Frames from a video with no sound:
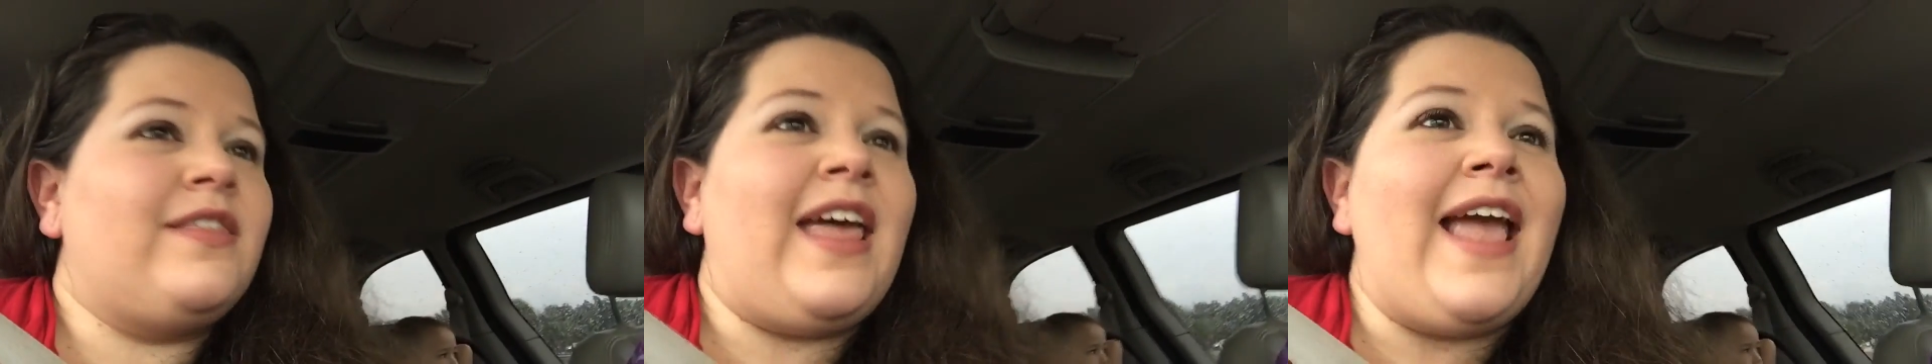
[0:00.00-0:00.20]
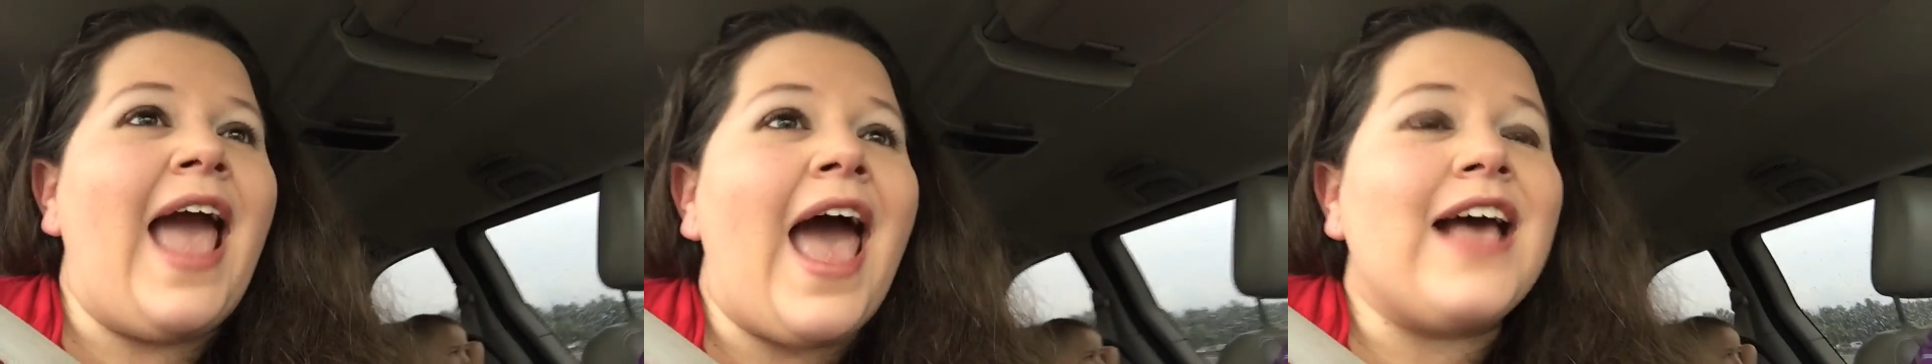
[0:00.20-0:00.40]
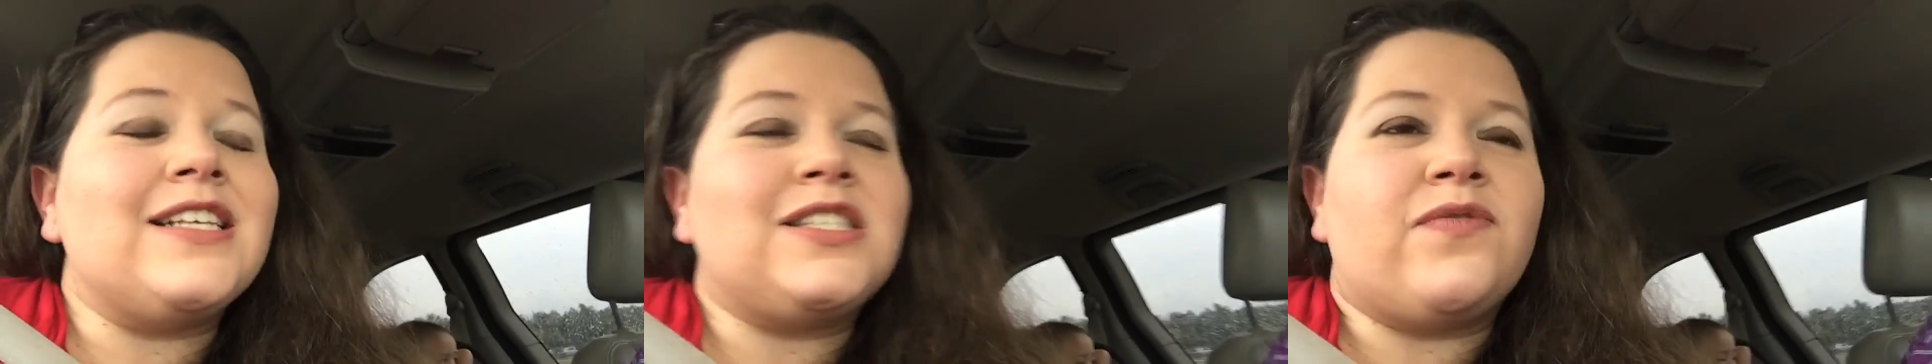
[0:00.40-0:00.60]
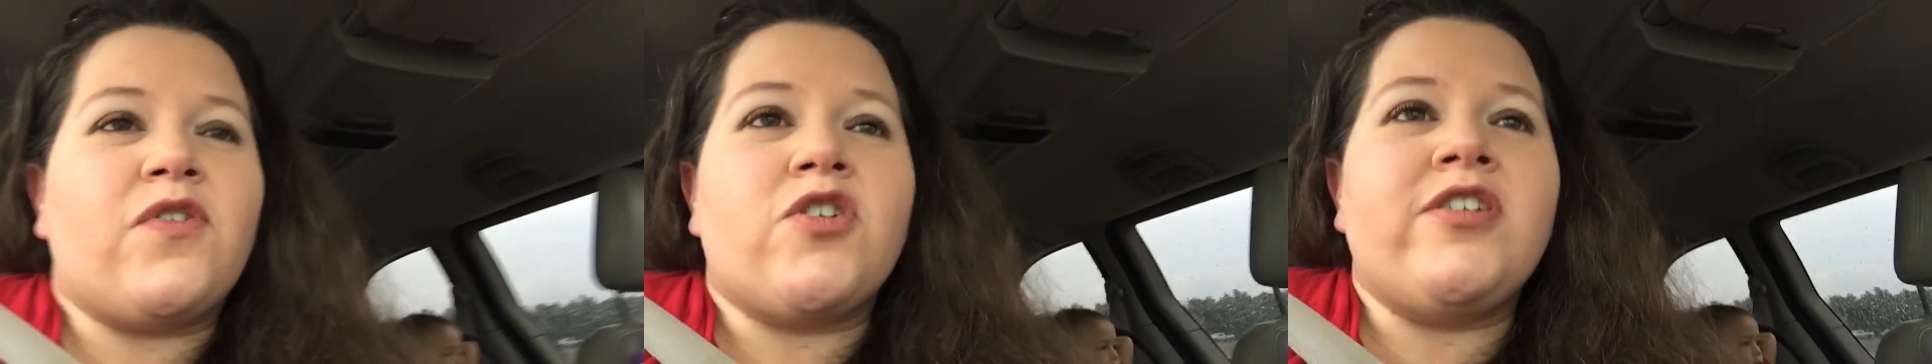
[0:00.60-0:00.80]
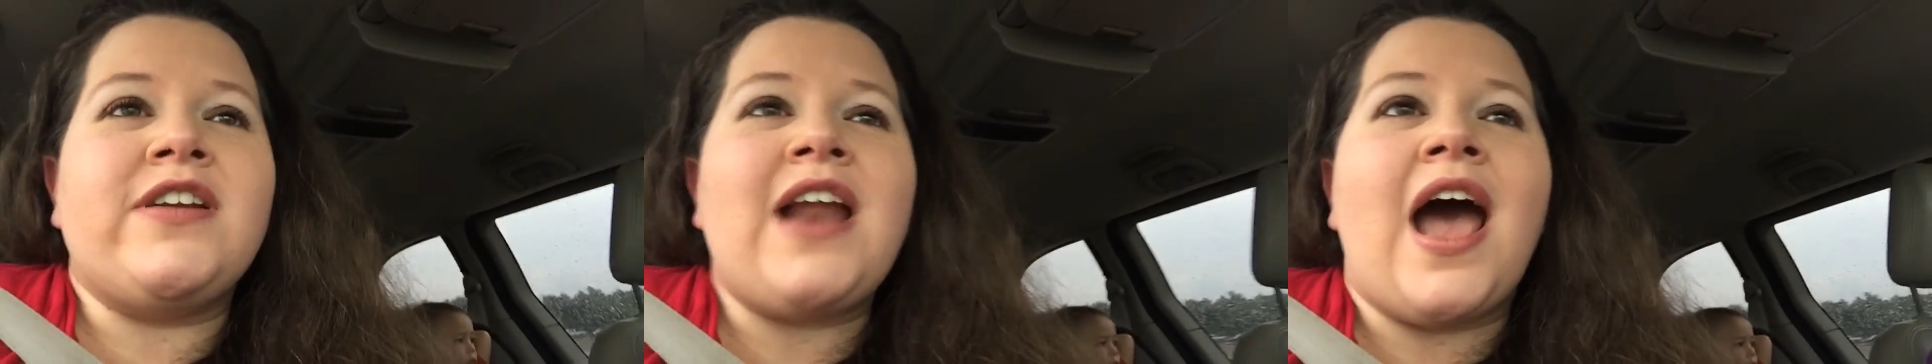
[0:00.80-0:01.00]
They asked for
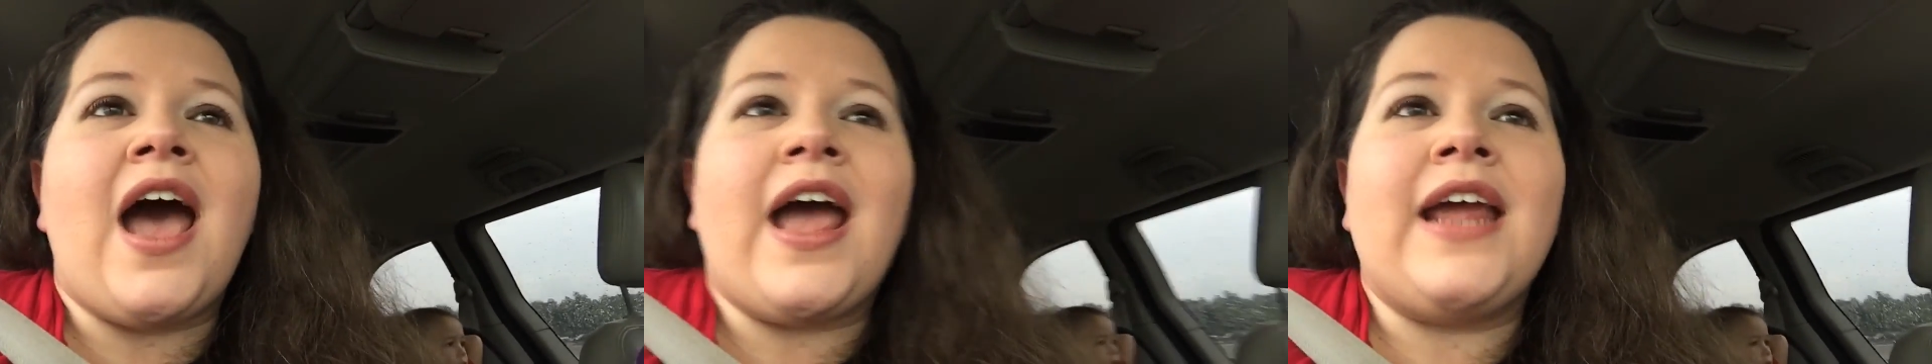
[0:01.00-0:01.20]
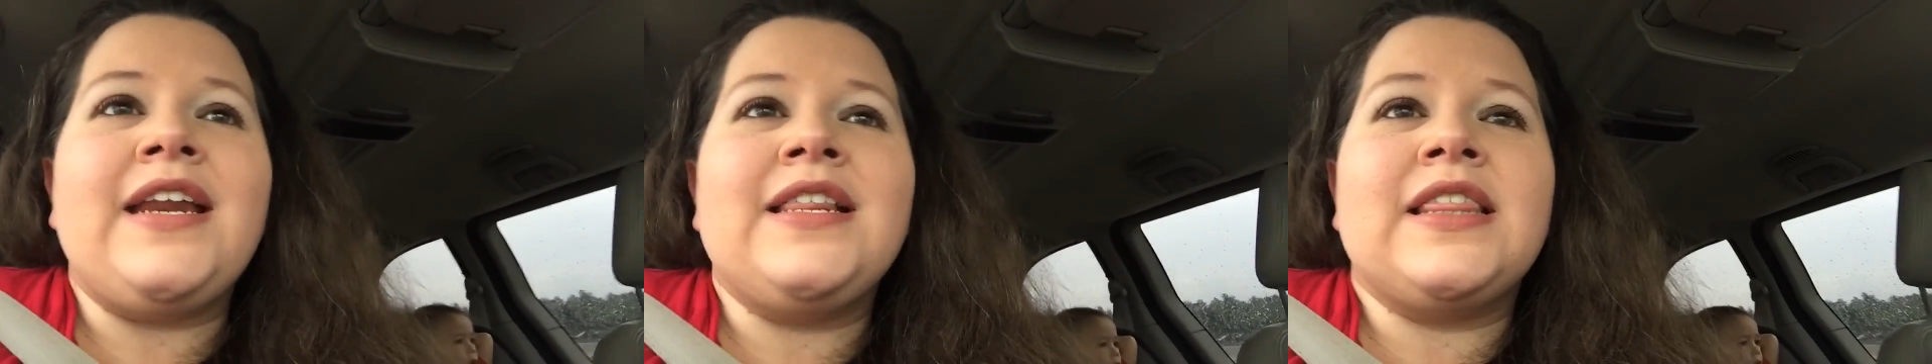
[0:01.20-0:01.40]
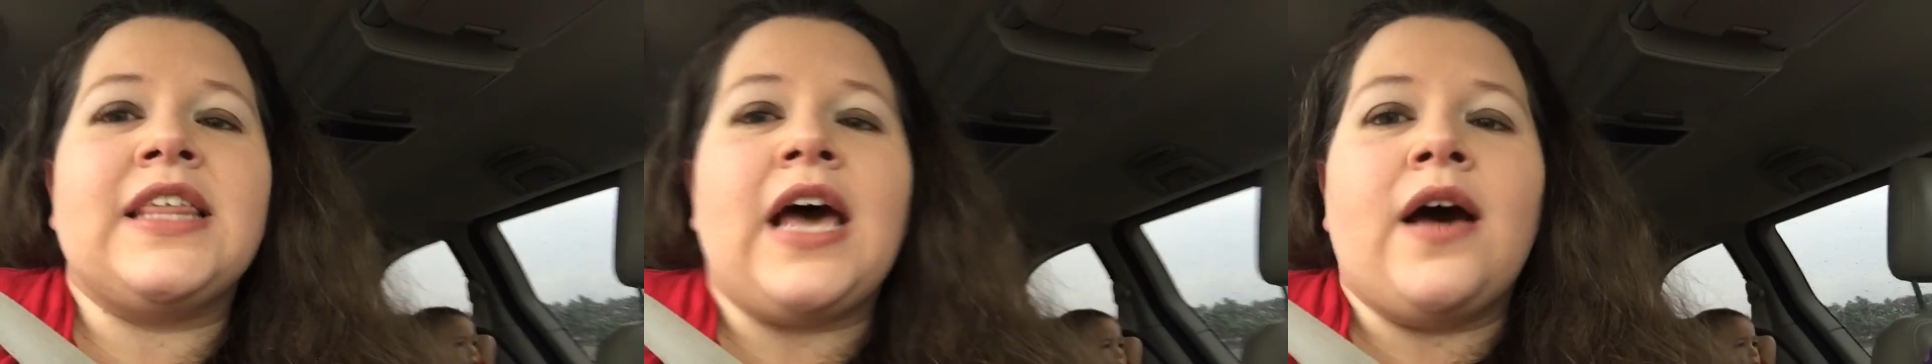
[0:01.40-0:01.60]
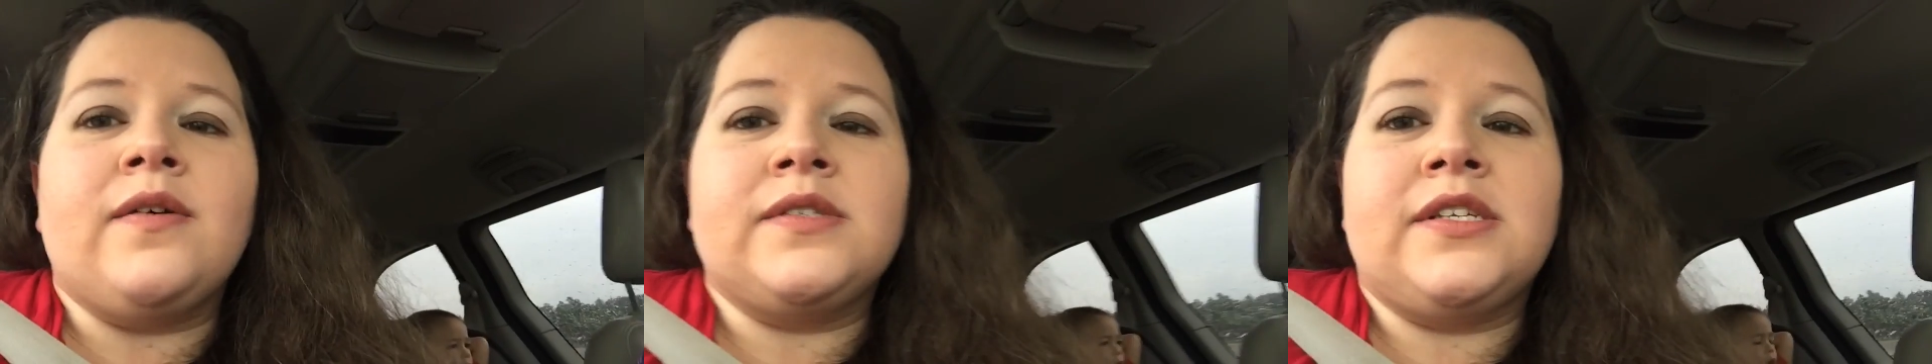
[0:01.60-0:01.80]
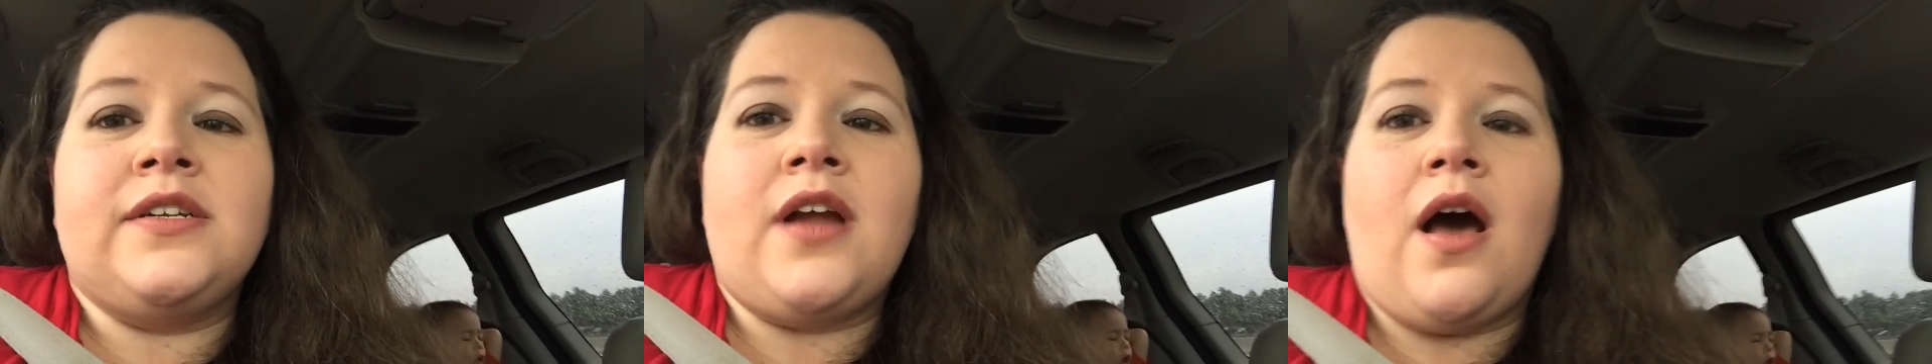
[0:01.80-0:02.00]

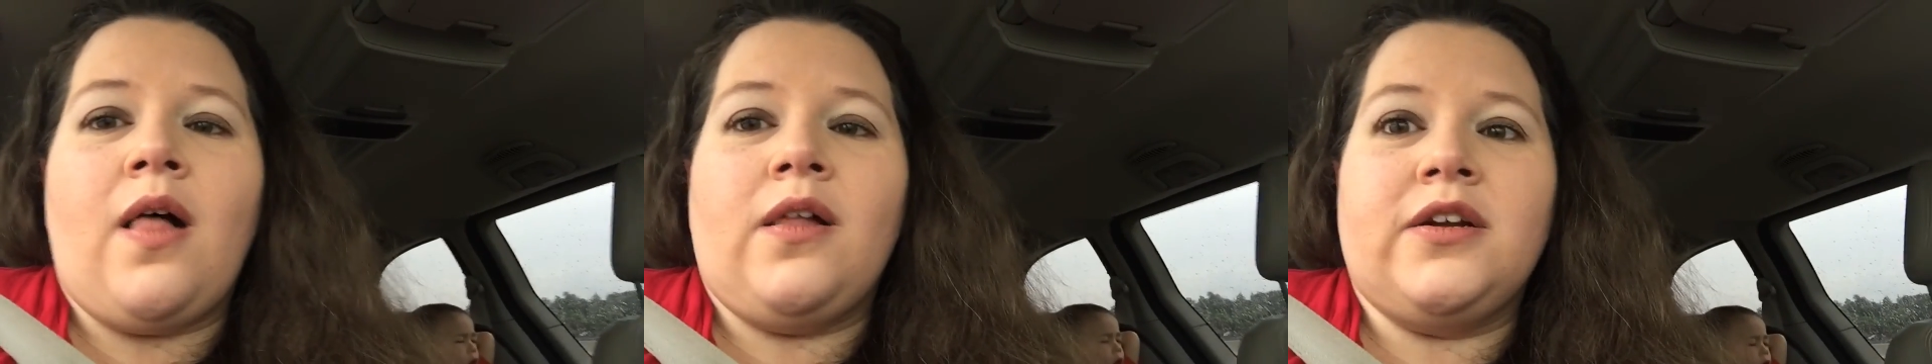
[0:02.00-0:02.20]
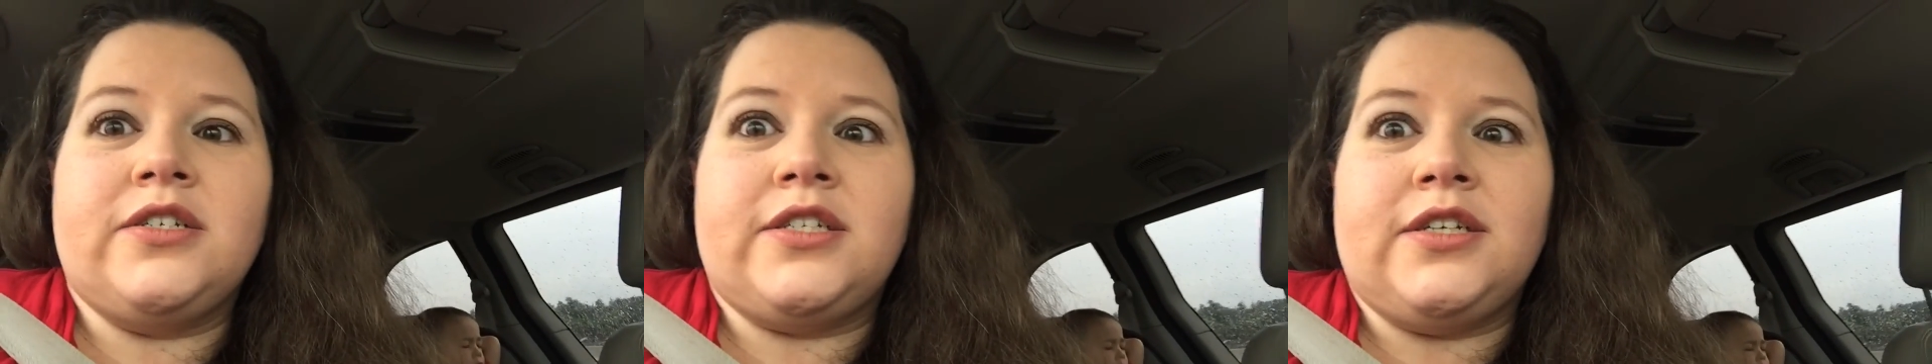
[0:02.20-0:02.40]
$9,000